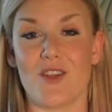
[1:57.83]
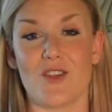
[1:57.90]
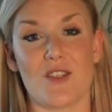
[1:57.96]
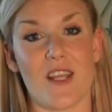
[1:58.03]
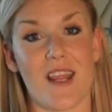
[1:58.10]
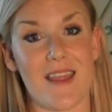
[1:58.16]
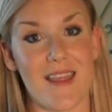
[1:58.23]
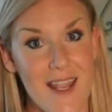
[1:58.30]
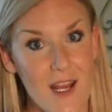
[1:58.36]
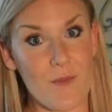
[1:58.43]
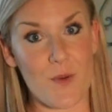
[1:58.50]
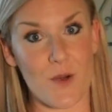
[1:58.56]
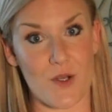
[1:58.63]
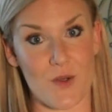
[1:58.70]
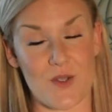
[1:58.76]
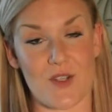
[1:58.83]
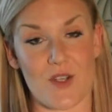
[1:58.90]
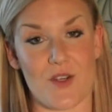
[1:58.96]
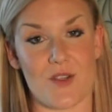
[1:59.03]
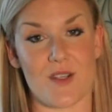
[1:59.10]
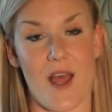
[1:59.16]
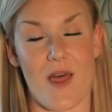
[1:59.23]
to their
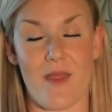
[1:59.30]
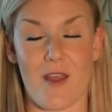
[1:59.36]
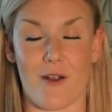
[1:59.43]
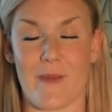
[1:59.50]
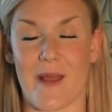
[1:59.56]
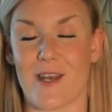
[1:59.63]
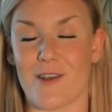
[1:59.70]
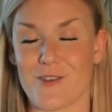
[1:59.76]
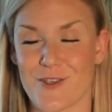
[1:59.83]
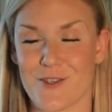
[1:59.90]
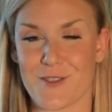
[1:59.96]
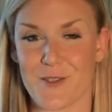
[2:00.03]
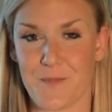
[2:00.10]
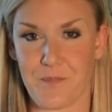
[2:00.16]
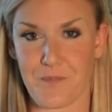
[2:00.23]
producers and their managers.